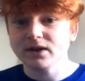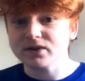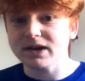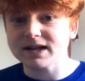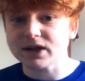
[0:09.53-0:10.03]

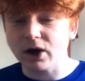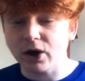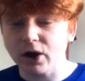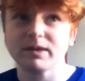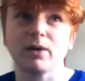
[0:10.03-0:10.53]
So let's
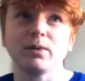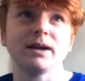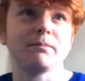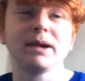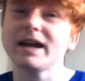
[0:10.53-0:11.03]
hope that we
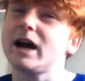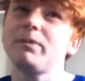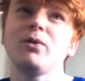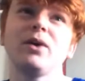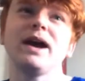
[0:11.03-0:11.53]
can pick
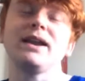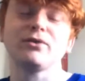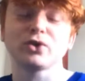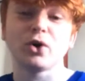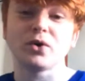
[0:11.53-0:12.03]
up a win.
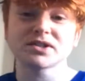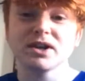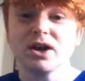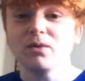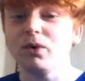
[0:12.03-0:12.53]
Of course,
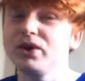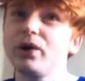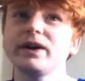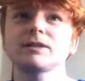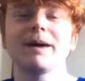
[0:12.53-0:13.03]
we're
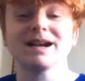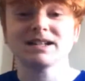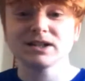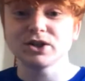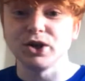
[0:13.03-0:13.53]
not
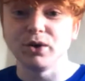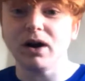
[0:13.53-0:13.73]
expected to.